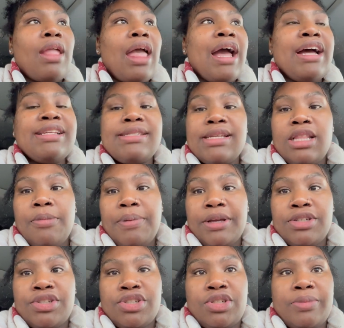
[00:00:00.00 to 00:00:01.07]
I send the
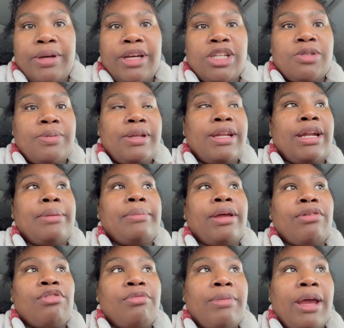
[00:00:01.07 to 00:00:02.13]
picture to my husband and I'm
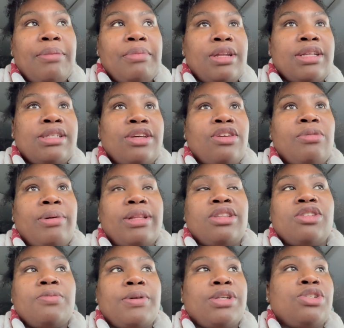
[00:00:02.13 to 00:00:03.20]
like, remind me to tell you about
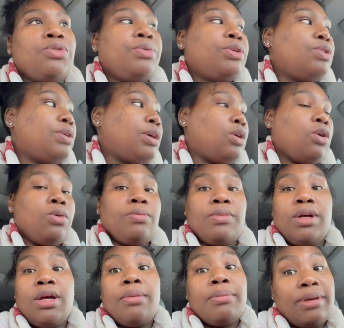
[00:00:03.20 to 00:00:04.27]
this picture when you get home,
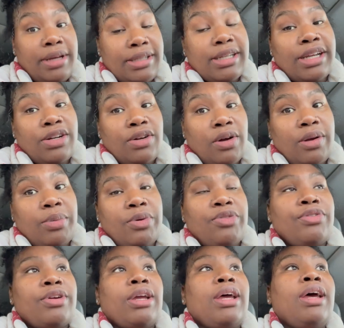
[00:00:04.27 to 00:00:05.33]
because I know I will
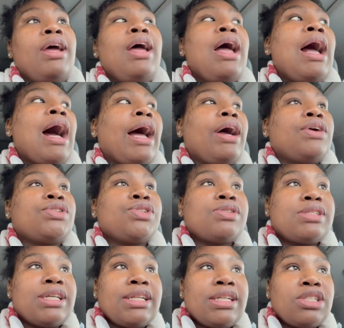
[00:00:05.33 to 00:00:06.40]
forget. I also
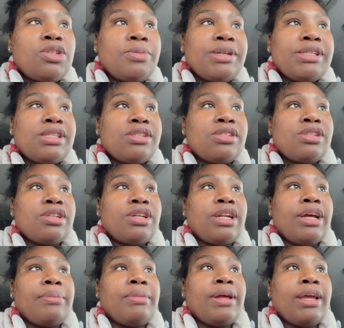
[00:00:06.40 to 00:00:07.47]
send it to my sister and
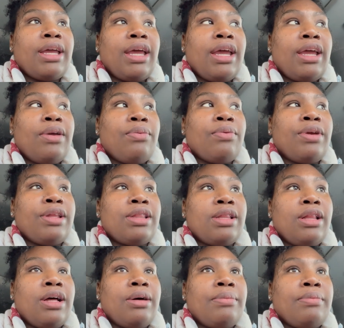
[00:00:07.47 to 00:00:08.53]
I'm like, hey, read,
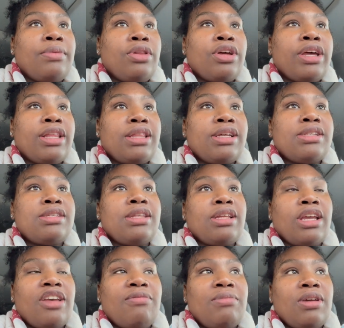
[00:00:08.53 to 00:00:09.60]
look at this and then
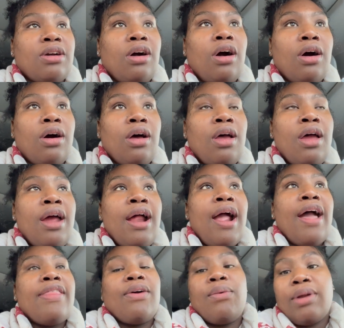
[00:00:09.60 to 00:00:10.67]
give me a call.
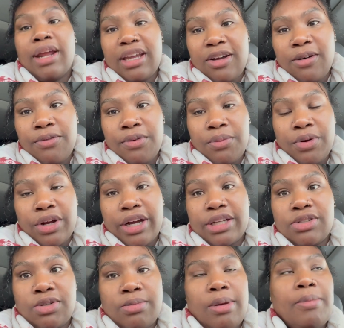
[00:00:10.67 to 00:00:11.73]
And then when I get home from work, I
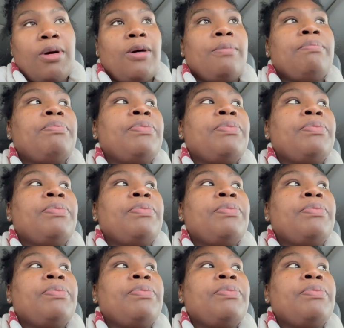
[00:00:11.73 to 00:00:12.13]
told my mom.